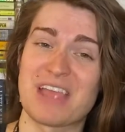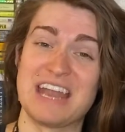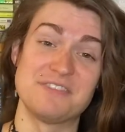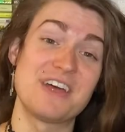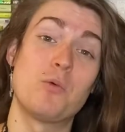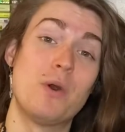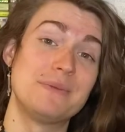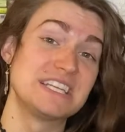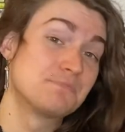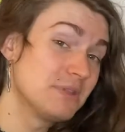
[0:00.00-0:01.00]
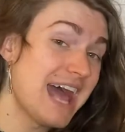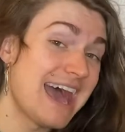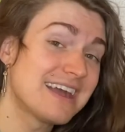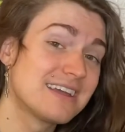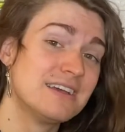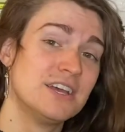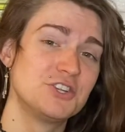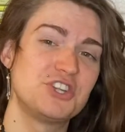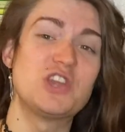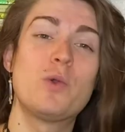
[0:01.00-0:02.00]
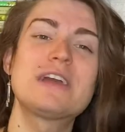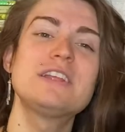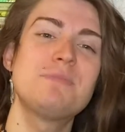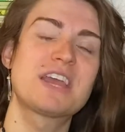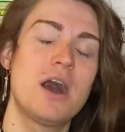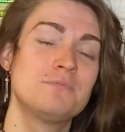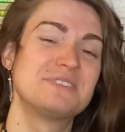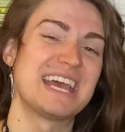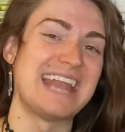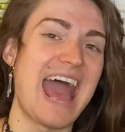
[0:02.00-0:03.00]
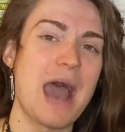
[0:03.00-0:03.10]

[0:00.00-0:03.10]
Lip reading: And if that woman is black, she quickly becomes an